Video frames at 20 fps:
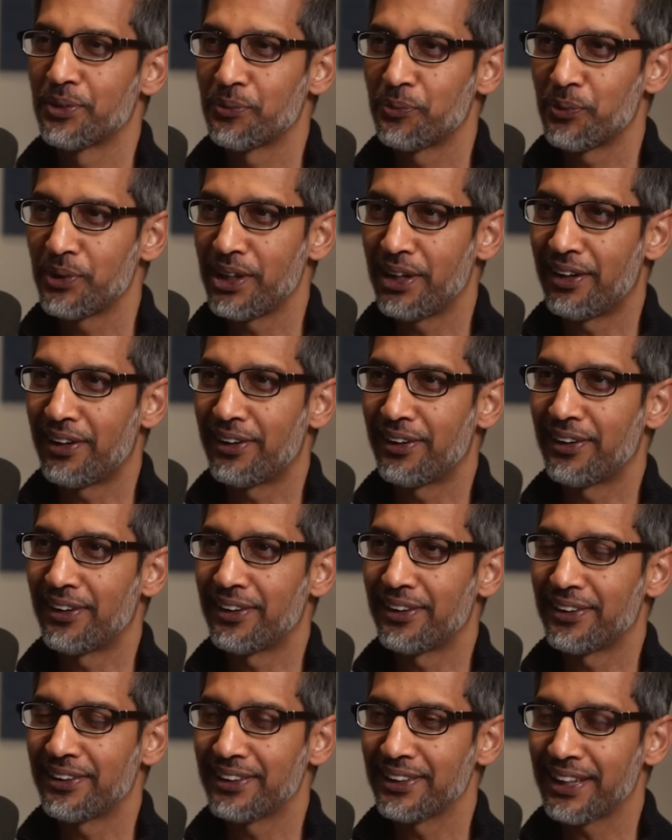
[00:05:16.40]
we
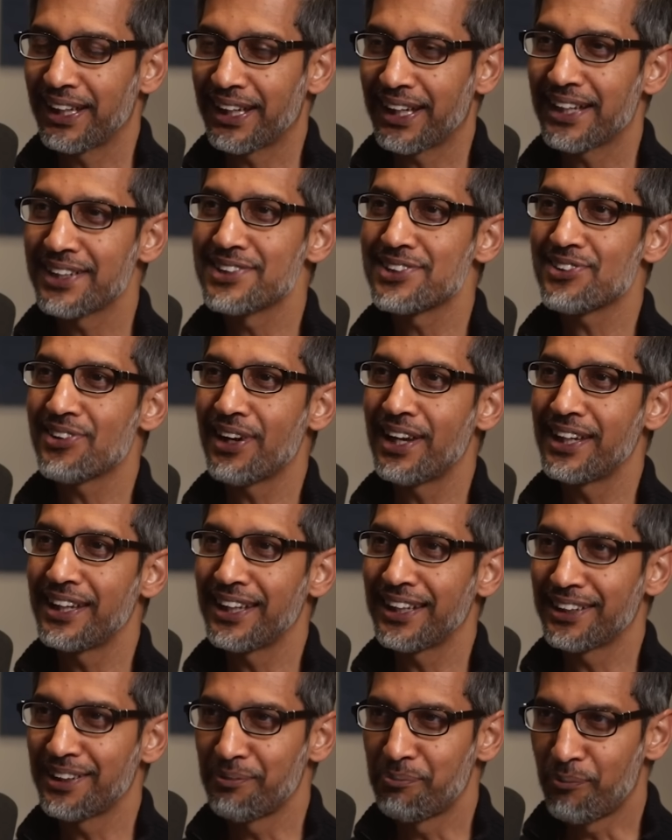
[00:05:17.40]
are like
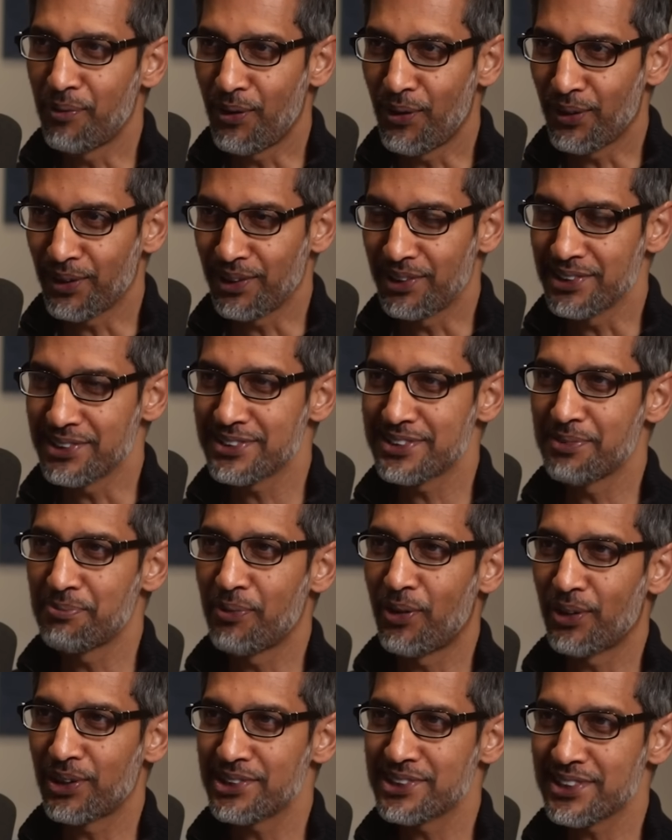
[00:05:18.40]
constraining the models. The
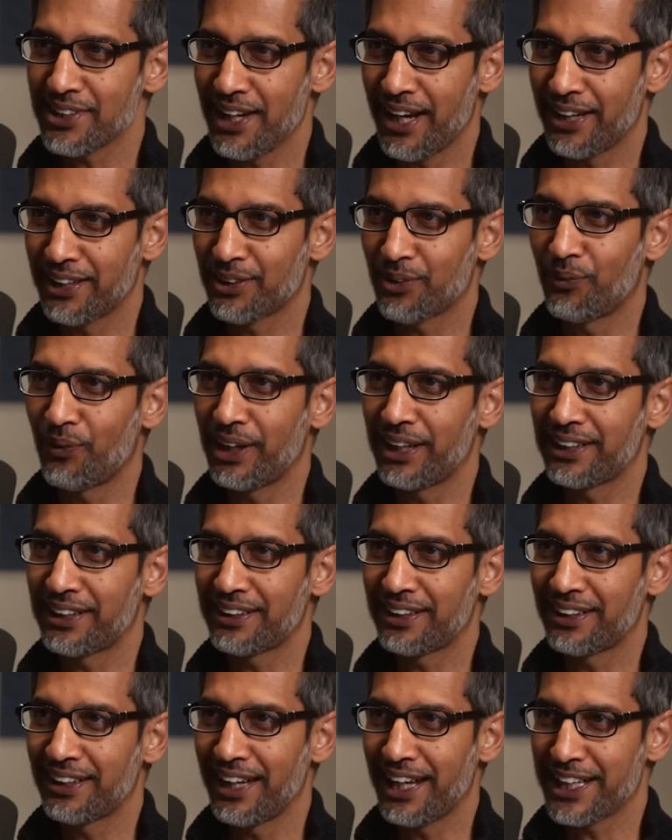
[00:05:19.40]
models can't quite
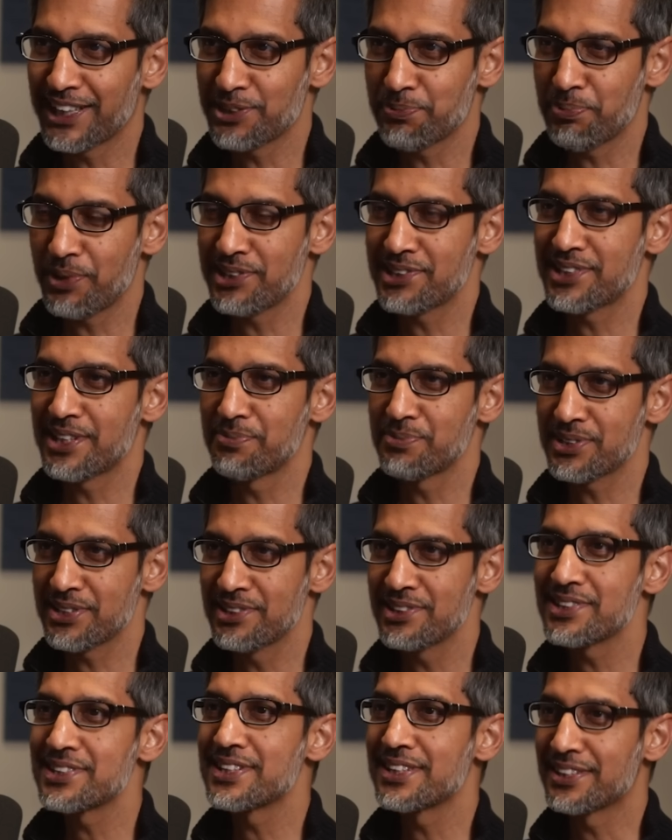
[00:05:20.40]
express
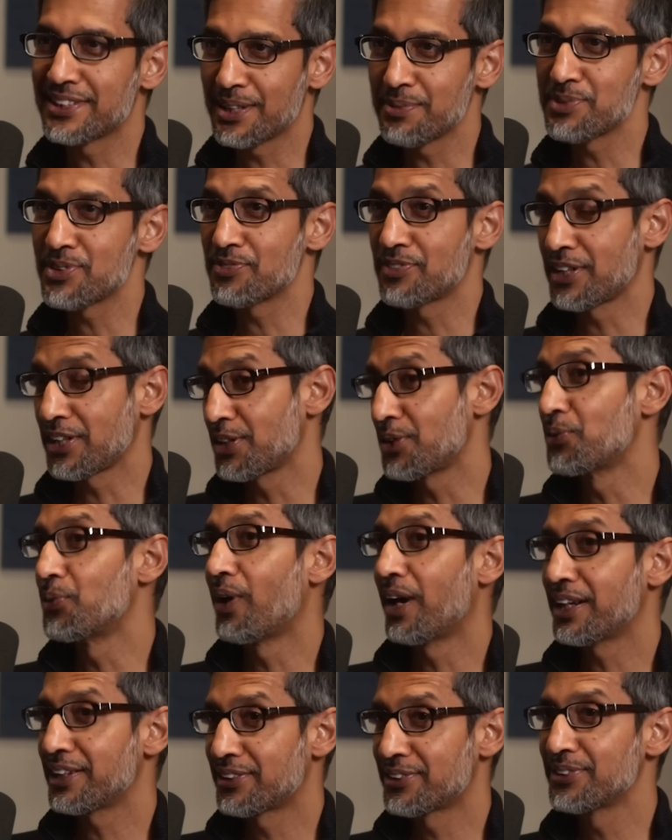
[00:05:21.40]
themselves in terms of the
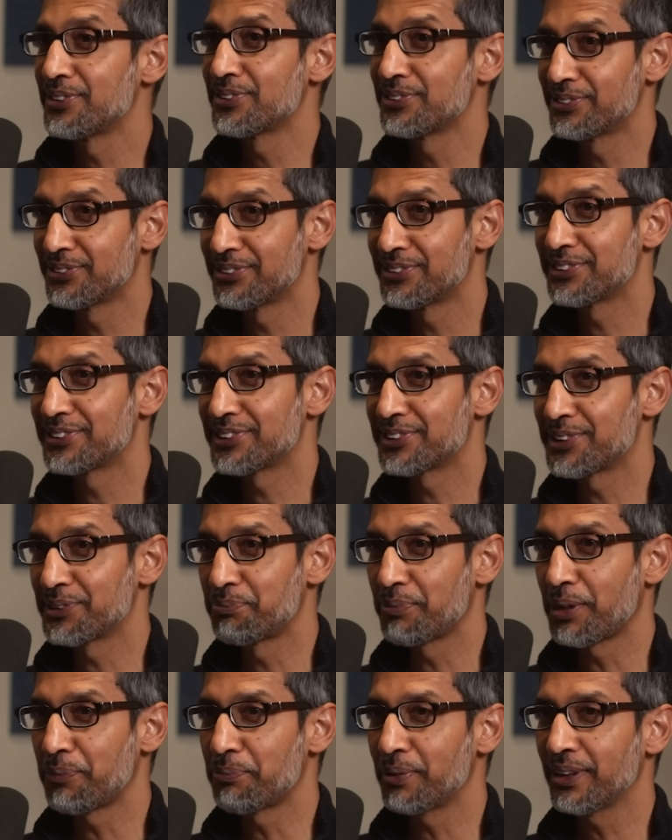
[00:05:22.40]
U I to mm-hmm. to
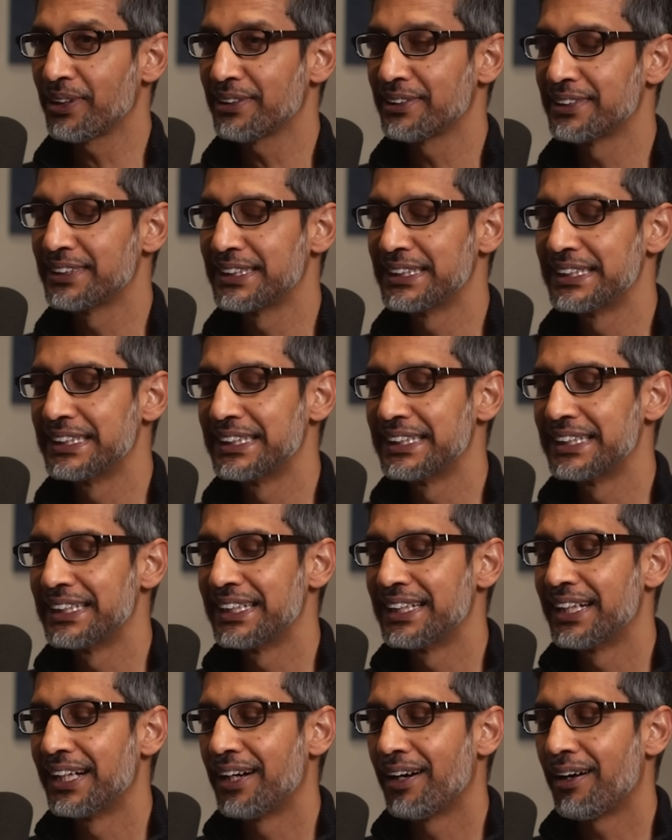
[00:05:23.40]
people.
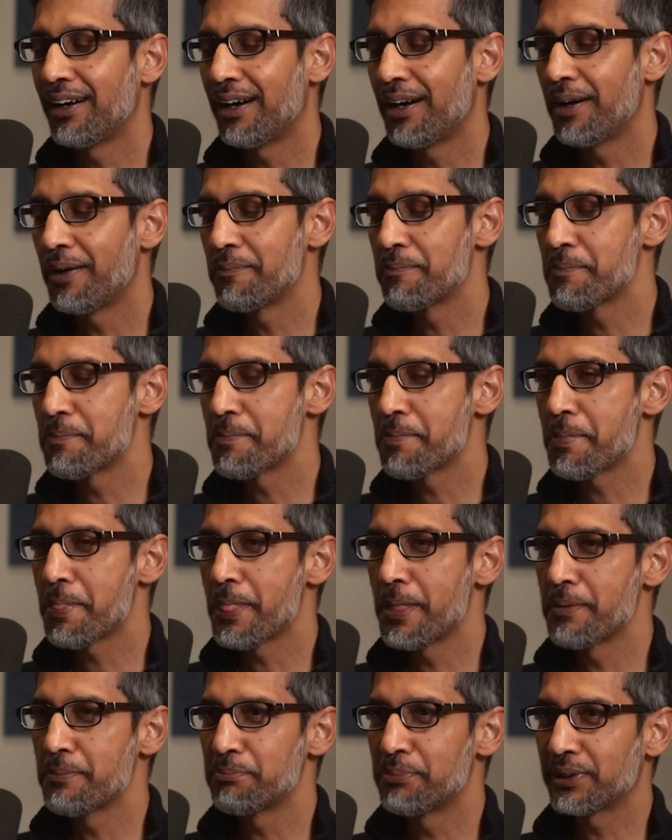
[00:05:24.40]
Um,
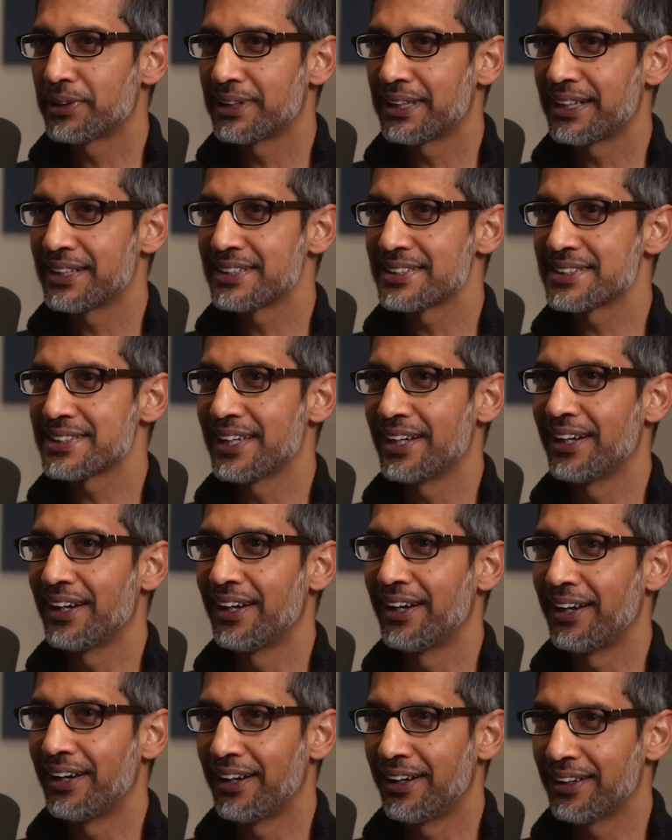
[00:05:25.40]
but that is
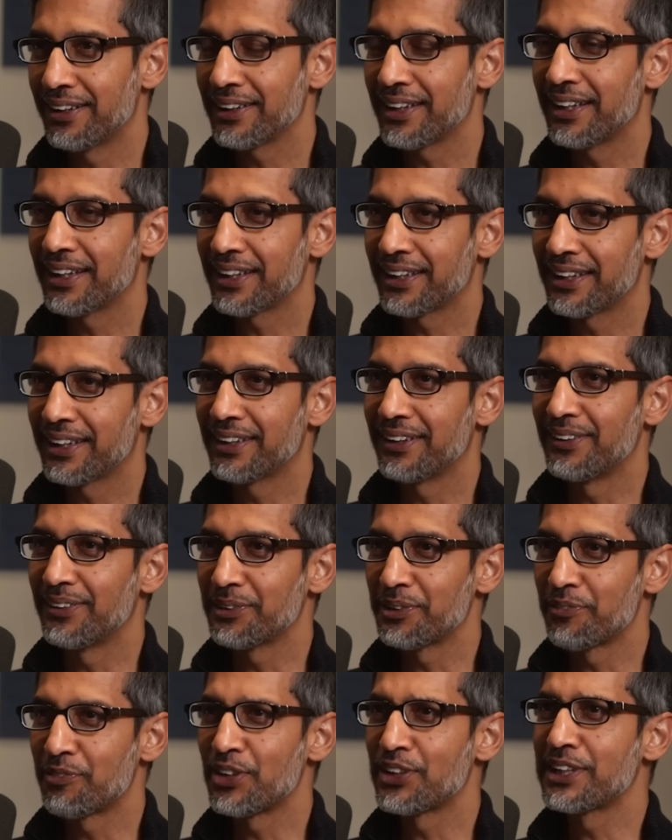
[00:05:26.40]
uh, like, you
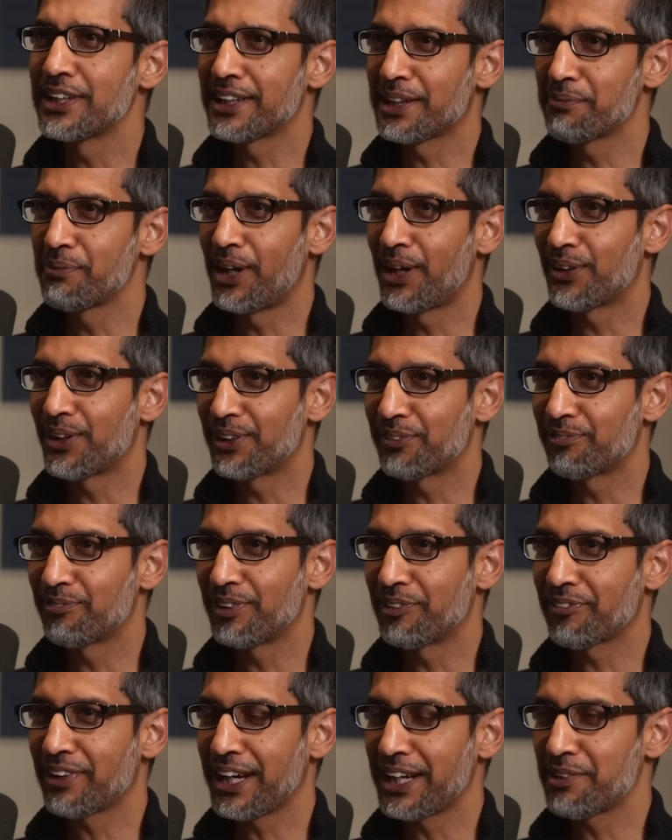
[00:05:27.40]
know, if you think about it,
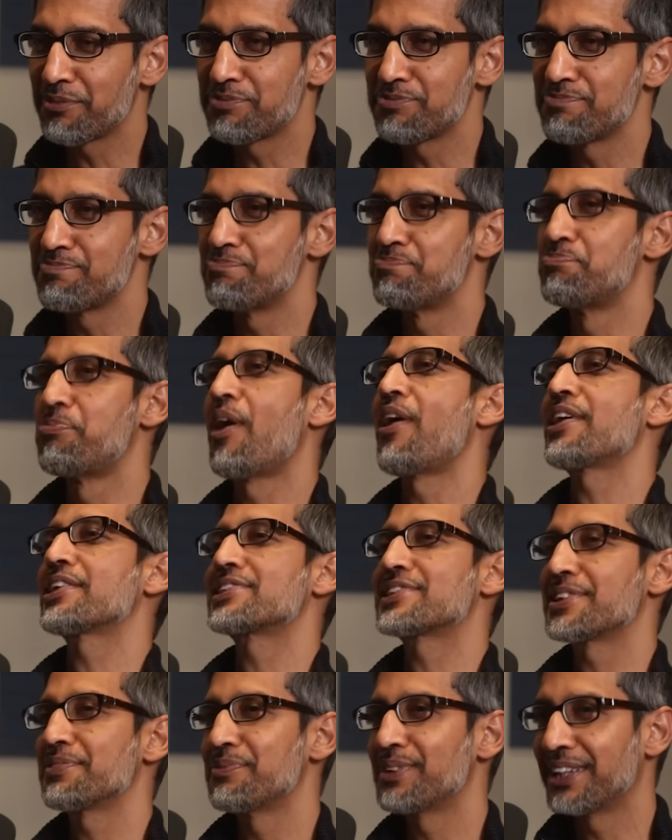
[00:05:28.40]
we've mm-hmm. kind of
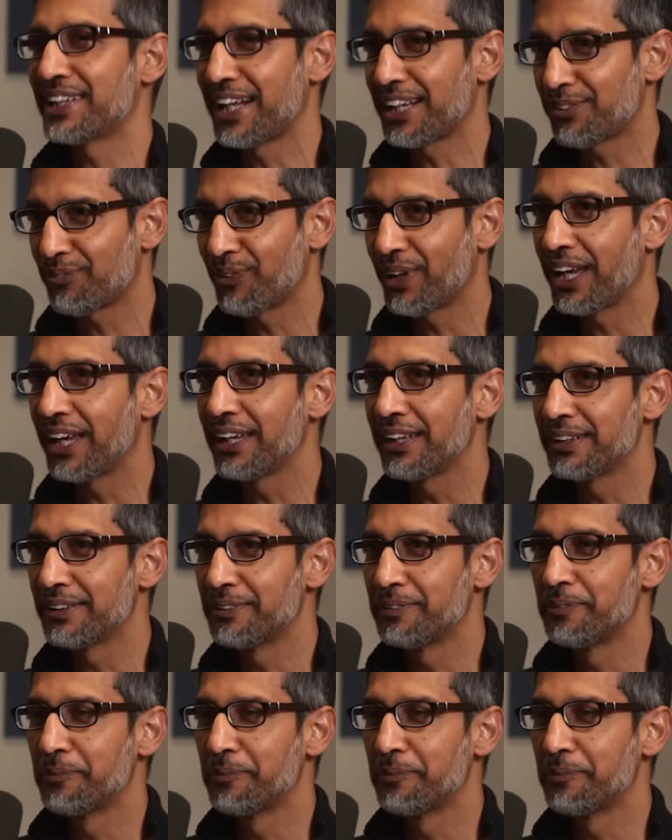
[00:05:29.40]
boxed them in that way.